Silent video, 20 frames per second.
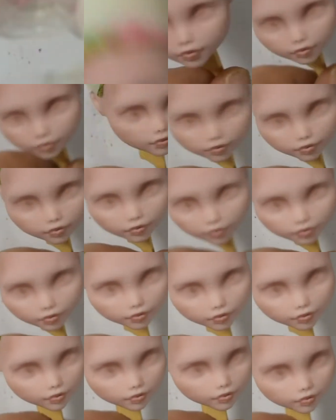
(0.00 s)

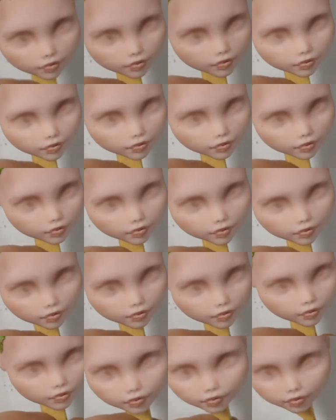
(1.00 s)
thing.
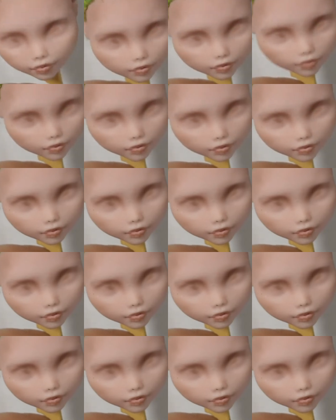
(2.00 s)
Back